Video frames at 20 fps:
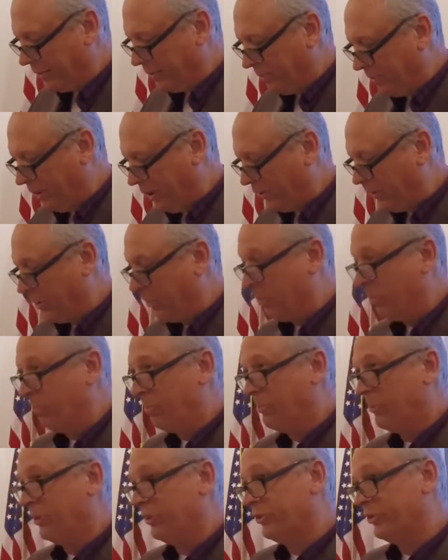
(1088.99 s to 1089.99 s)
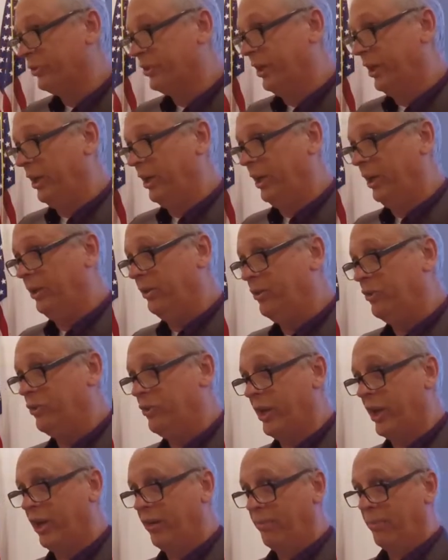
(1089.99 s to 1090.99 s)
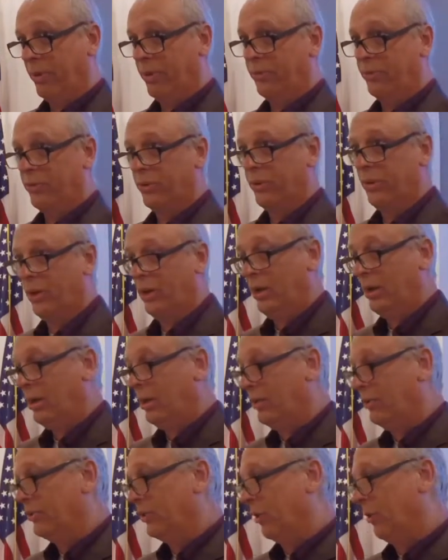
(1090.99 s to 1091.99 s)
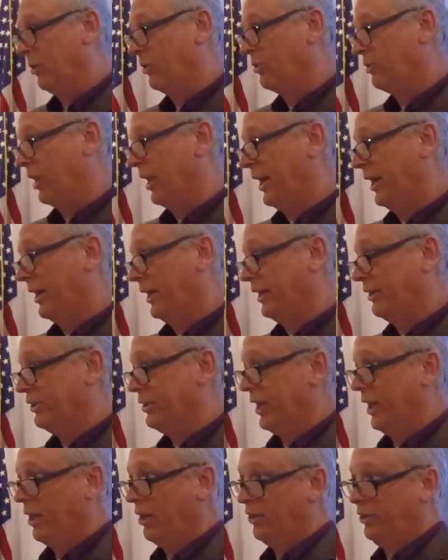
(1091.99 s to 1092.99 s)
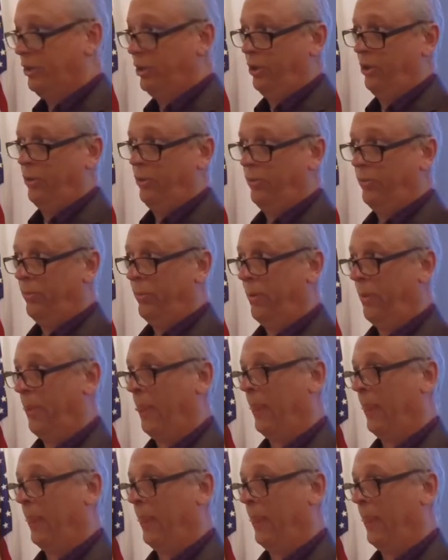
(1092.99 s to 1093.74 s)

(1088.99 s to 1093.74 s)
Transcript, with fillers: upon the preceding statement. So it's like it's telling you